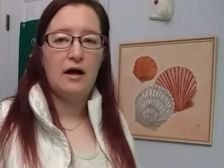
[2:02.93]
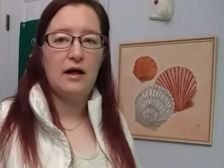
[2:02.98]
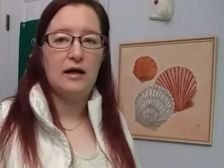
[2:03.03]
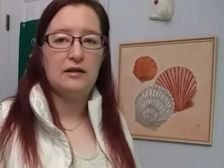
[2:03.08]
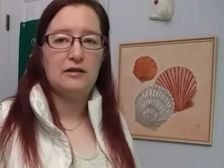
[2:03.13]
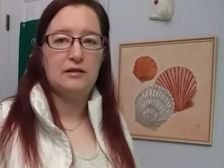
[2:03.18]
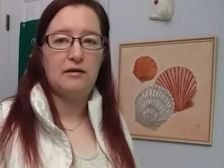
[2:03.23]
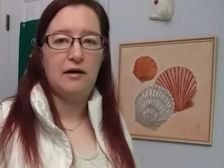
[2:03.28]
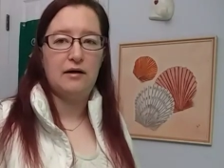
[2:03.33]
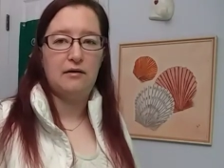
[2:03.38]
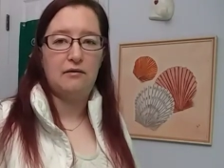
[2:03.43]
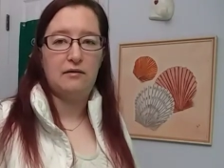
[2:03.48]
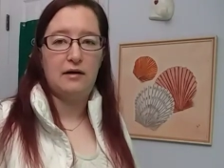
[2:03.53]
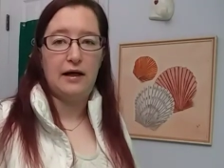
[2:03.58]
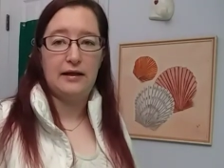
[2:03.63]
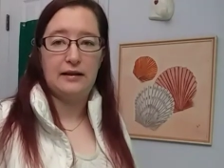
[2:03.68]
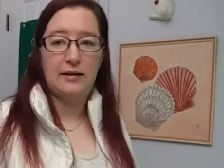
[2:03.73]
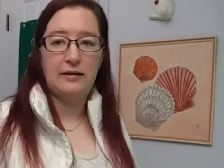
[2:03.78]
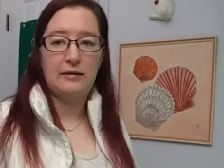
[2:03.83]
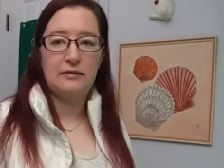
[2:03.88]
And so I don't
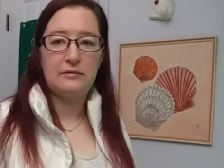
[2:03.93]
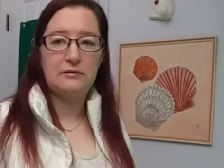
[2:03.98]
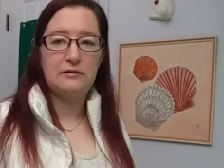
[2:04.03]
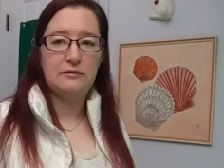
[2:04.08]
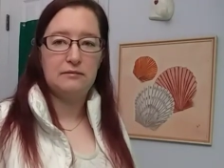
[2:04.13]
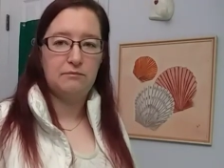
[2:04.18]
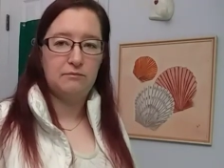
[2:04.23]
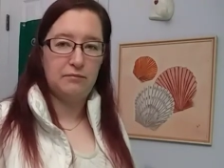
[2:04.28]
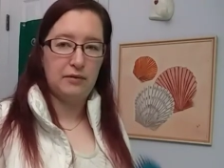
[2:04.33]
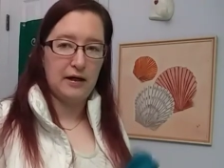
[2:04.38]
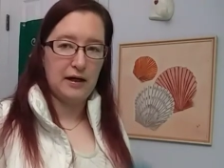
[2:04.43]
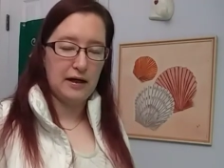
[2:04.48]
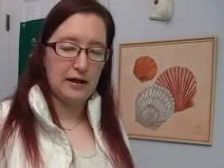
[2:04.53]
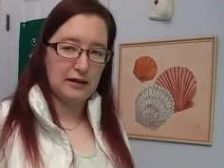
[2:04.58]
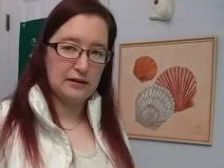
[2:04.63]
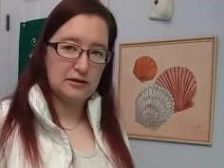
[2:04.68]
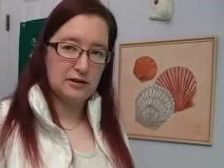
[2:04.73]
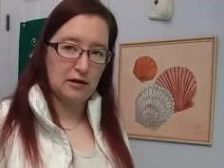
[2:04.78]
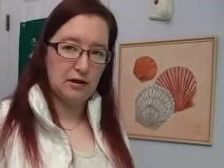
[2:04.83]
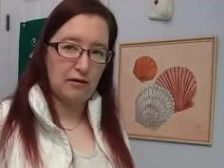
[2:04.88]
like that.
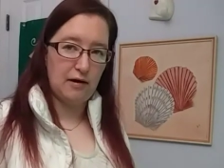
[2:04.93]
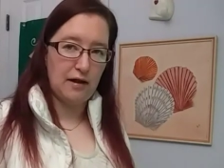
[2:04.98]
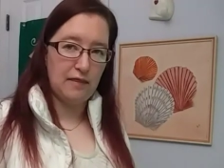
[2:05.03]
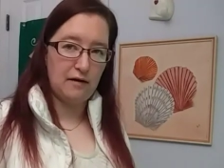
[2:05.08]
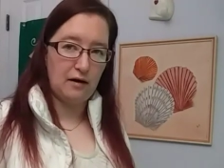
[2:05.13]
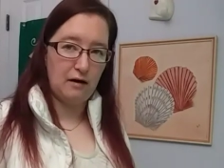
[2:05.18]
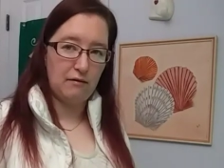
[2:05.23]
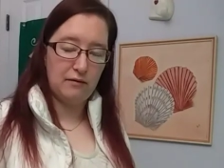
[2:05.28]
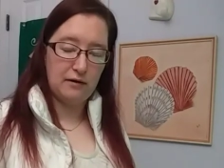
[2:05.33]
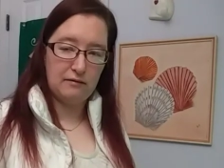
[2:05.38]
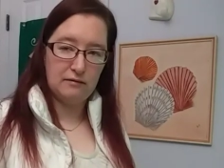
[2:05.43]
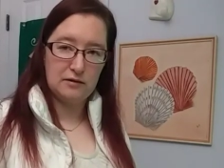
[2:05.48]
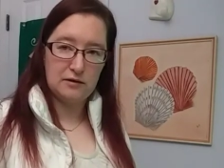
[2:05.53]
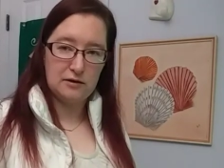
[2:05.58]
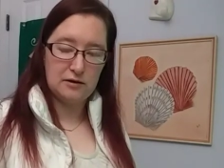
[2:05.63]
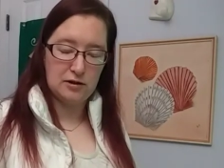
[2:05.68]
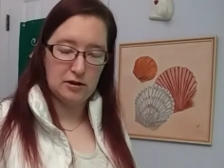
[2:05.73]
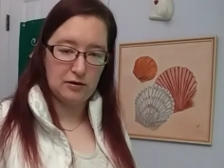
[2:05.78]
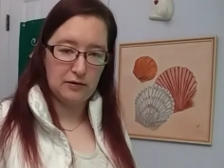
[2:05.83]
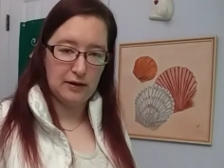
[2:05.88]
But so I thought we would
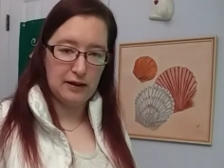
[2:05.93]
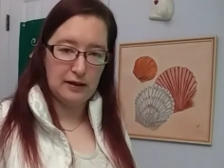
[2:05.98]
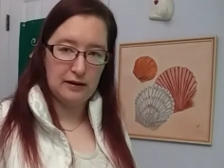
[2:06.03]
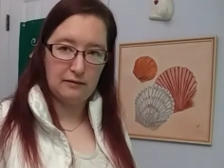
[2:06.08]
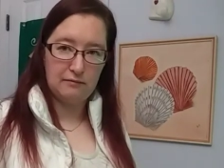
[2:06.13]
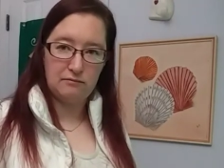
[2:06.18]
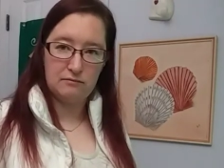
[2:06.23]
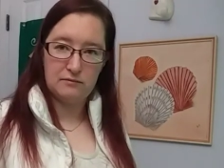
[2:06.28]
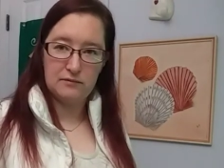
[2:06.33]
do it